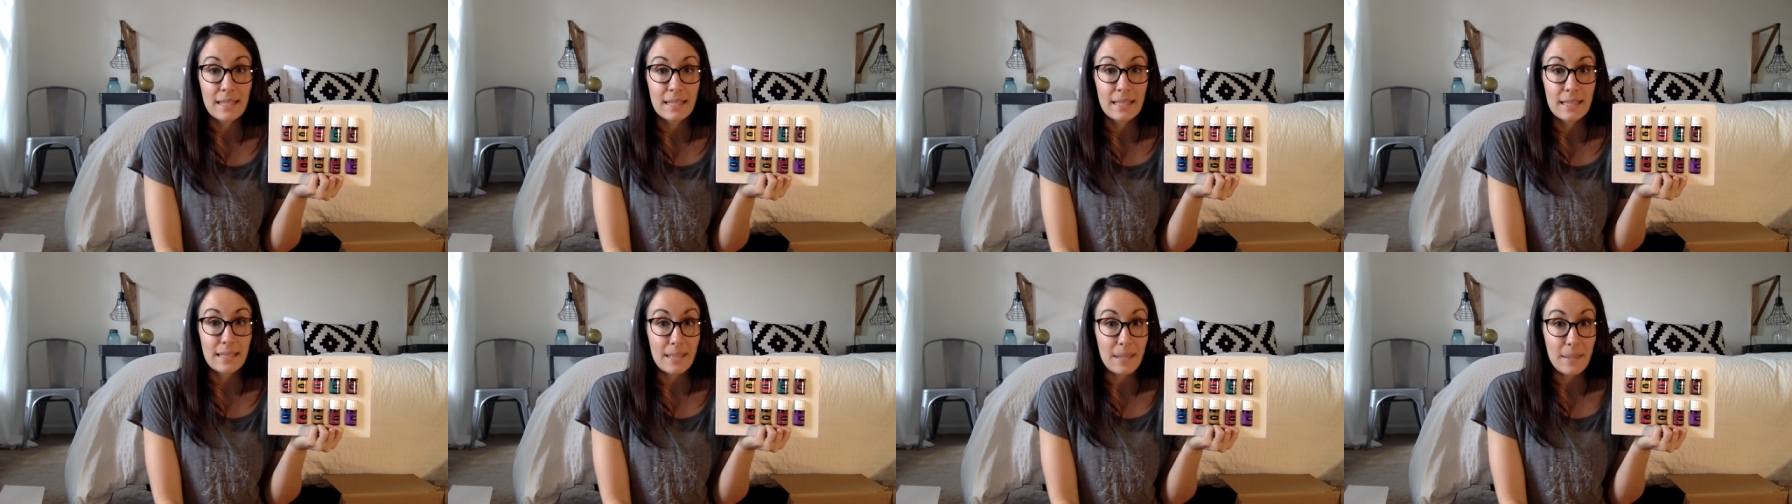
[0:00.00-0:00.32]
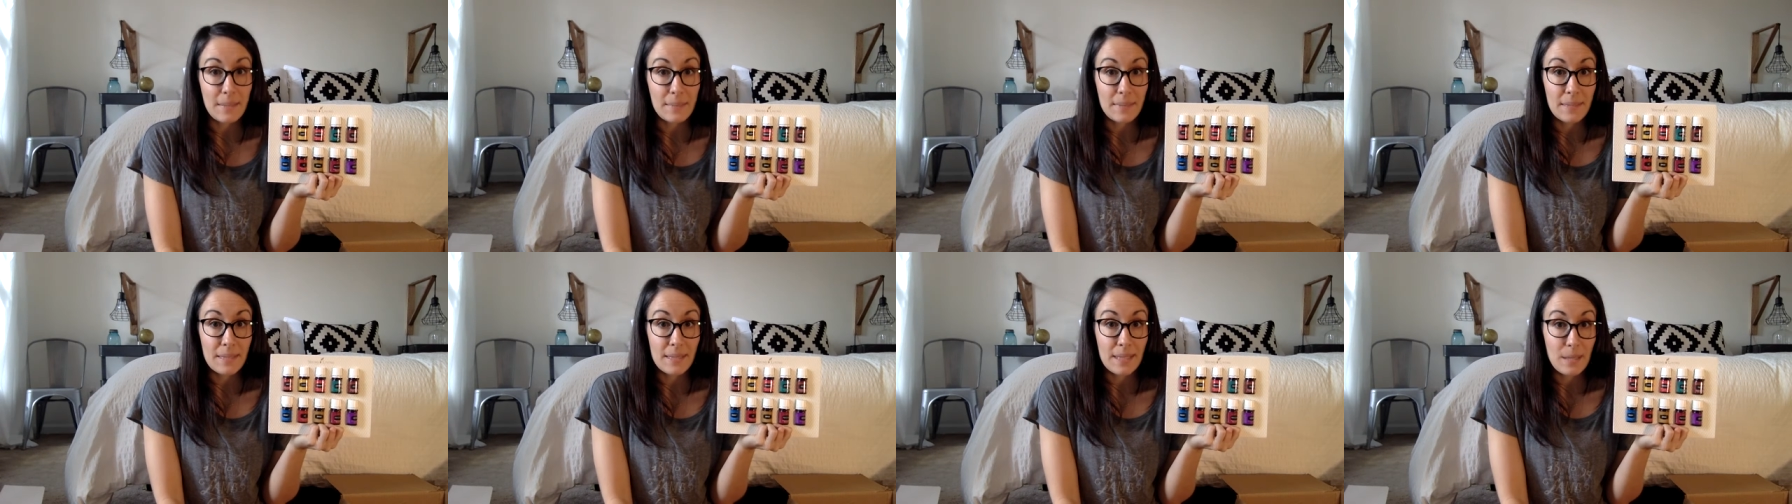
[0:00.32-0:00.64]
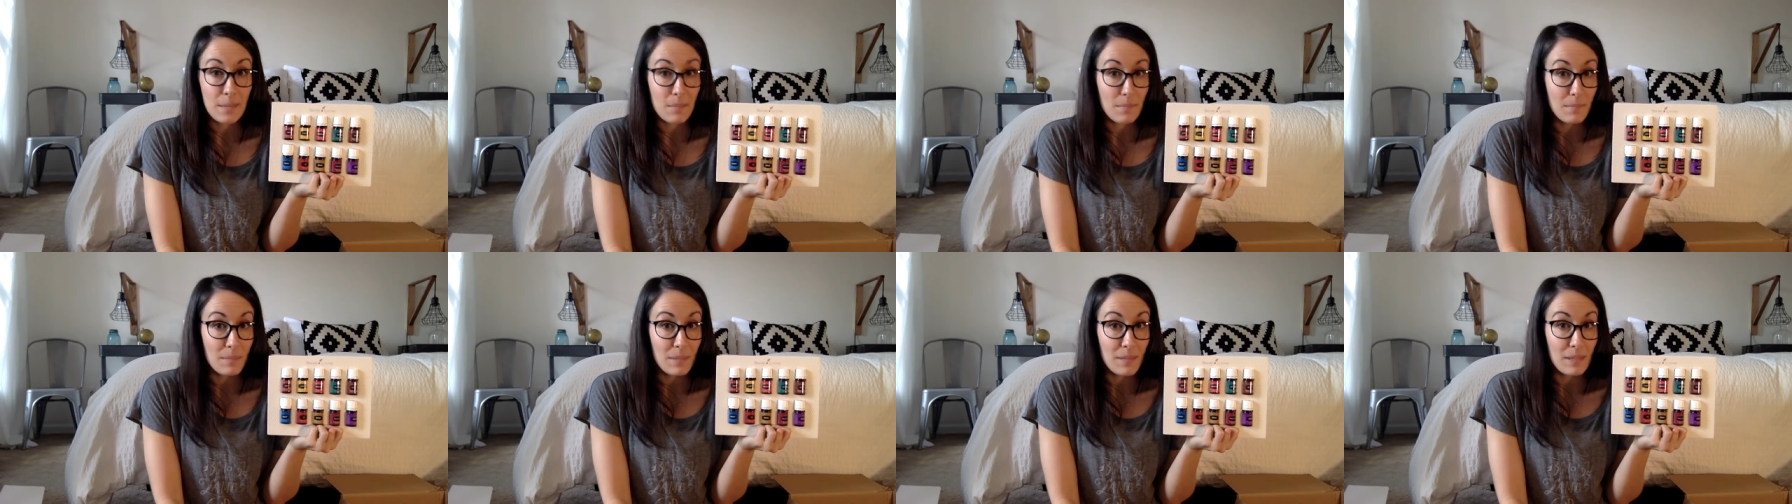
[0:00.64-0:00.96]
something
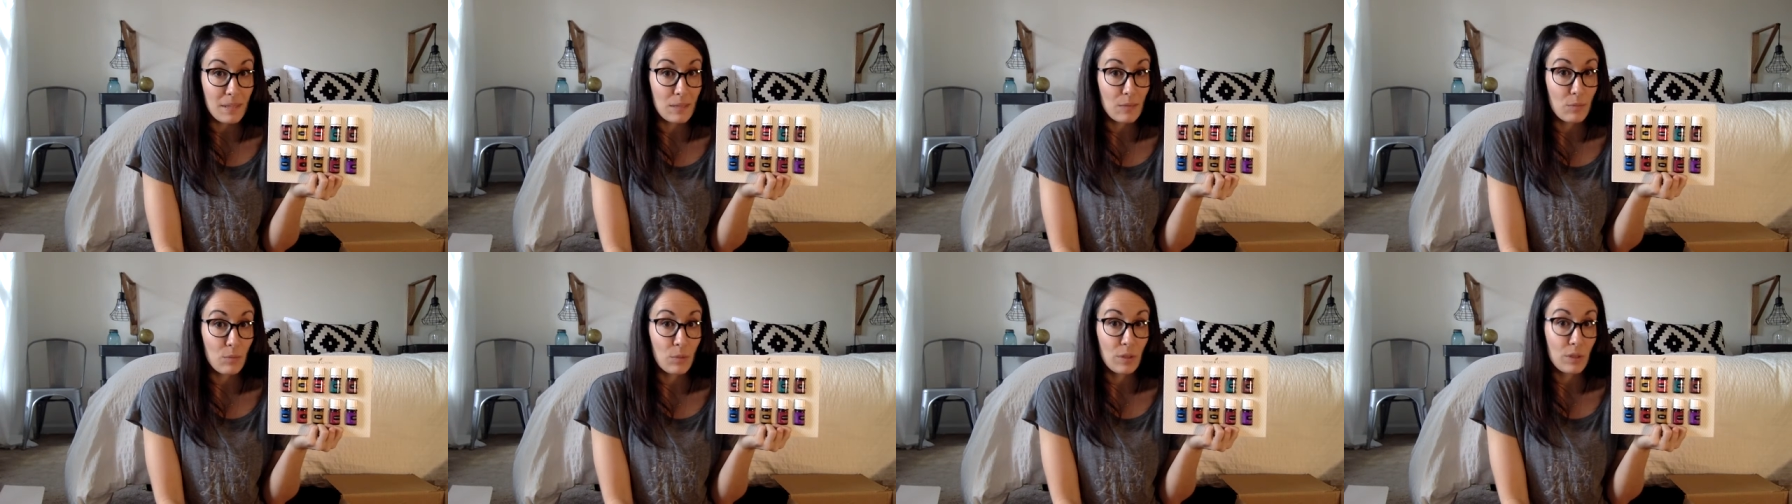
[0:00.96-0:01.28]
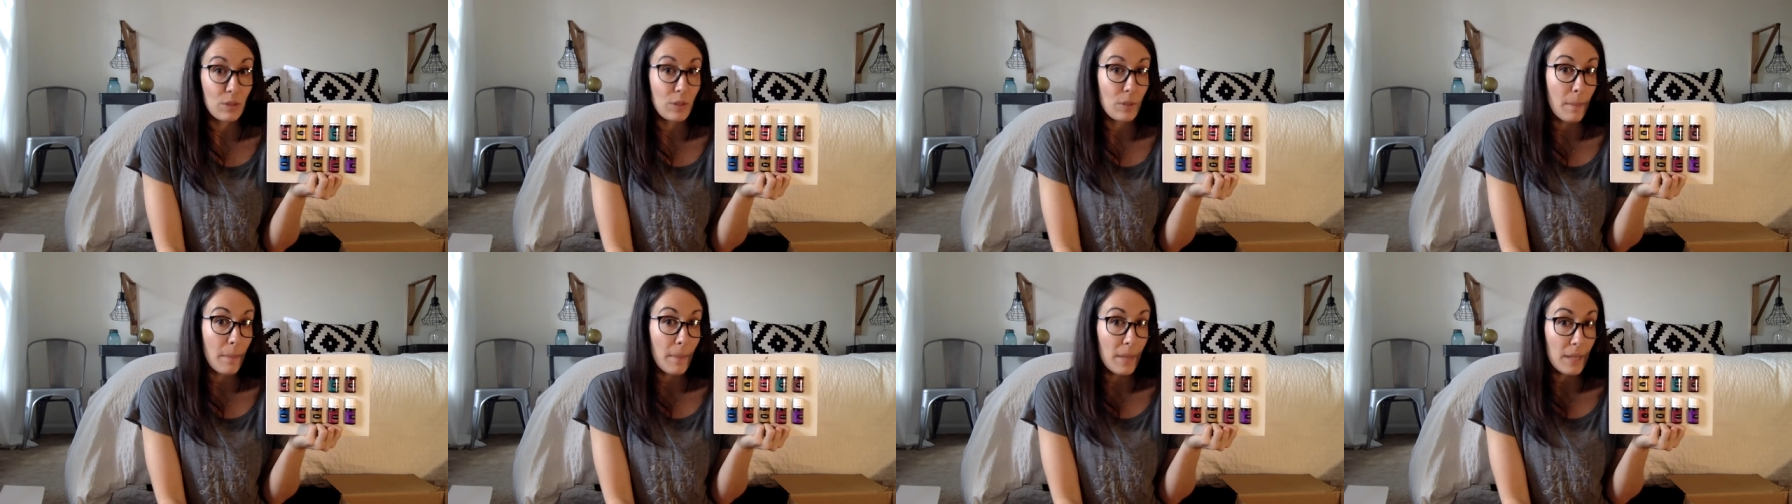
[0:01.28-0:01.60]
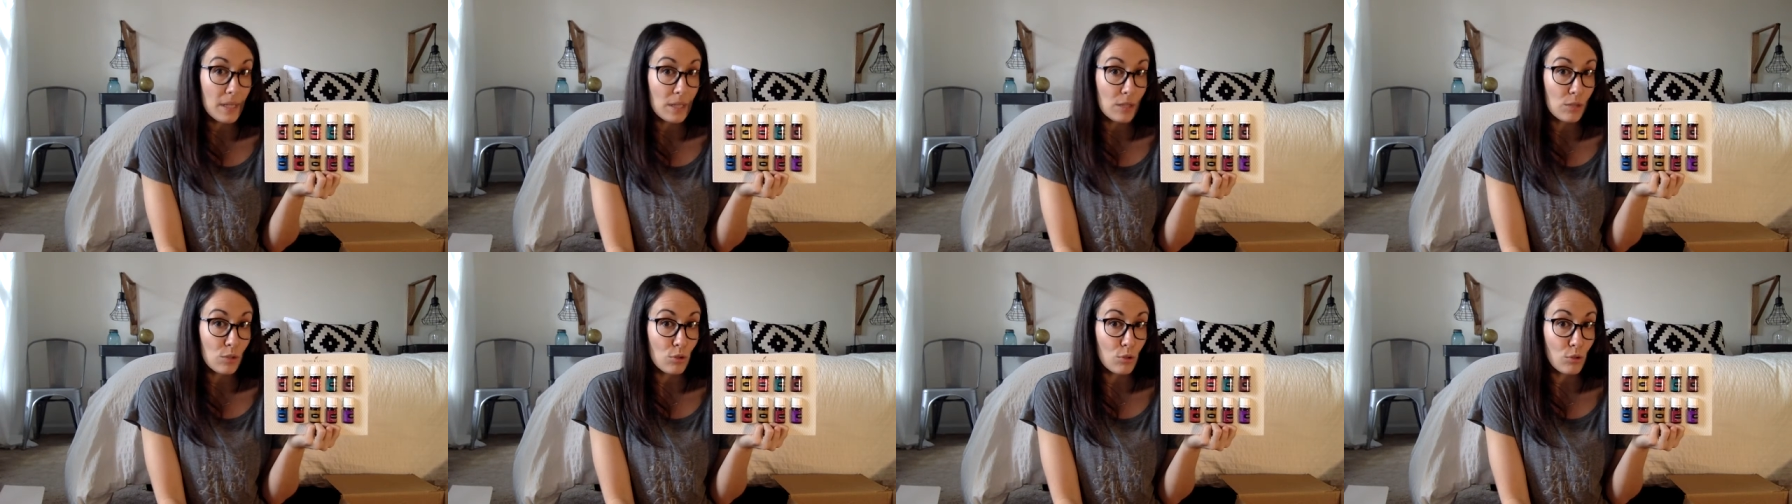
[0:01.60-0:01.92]
something in, with your
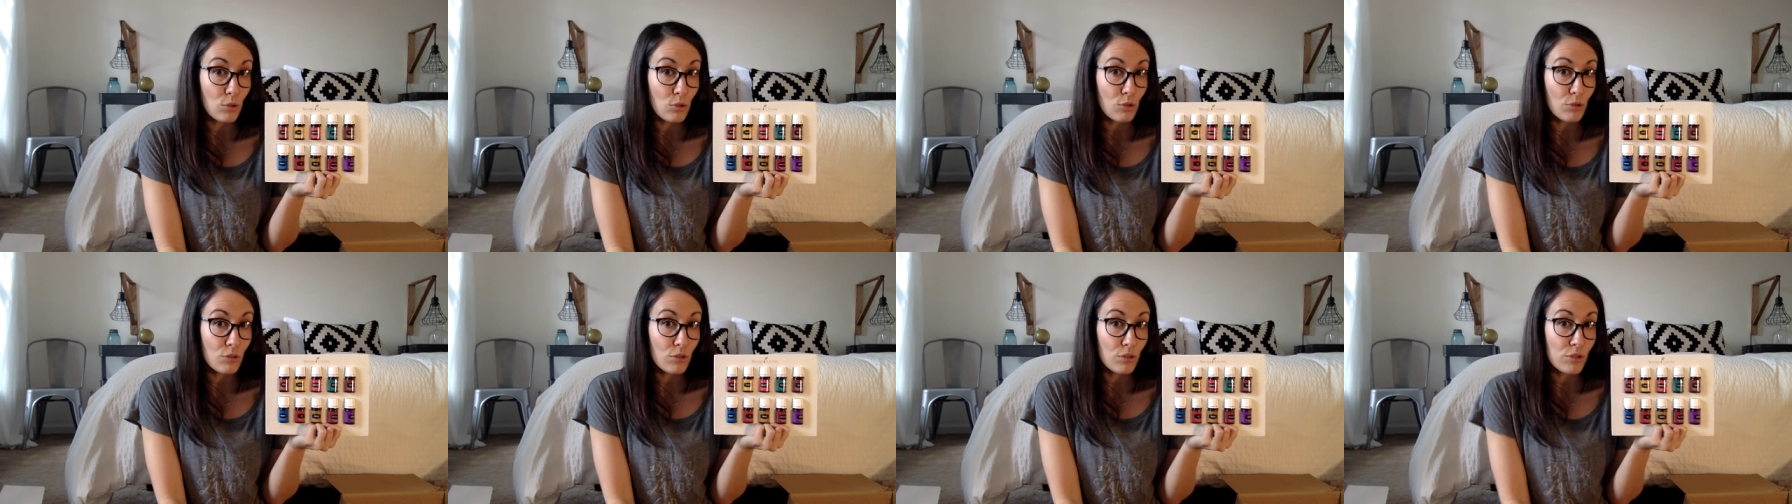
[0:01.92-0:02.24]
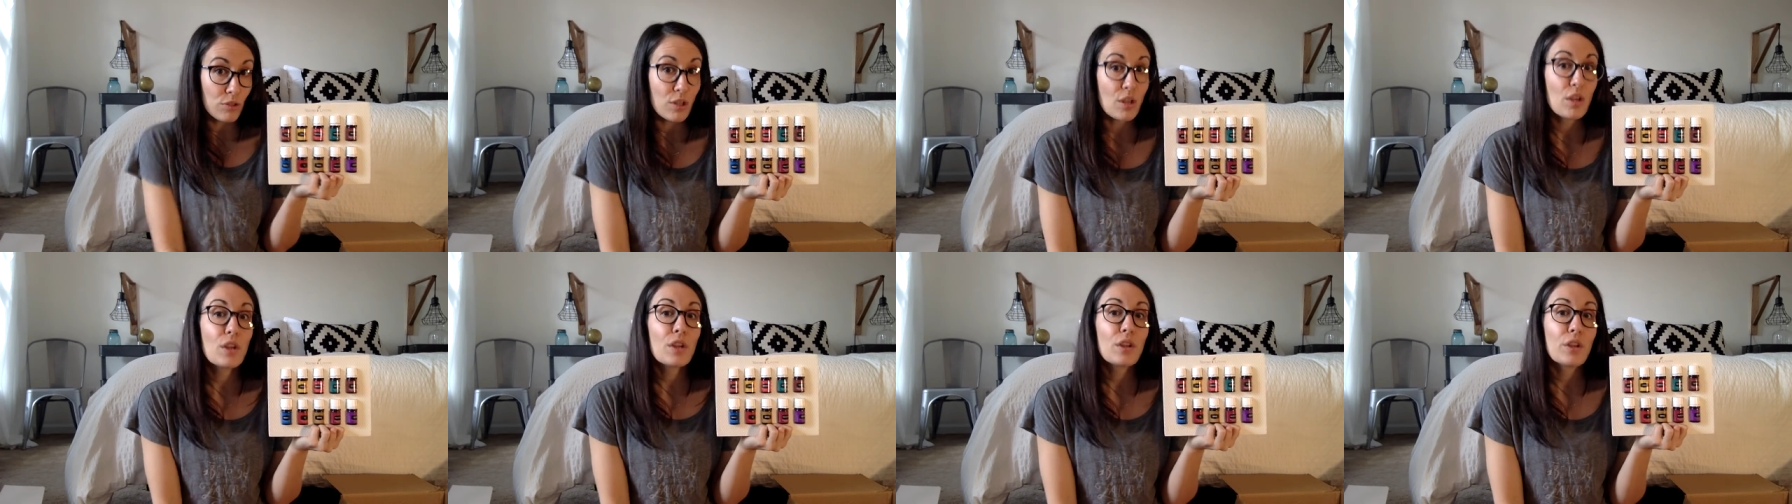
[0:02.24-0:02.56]
muscles.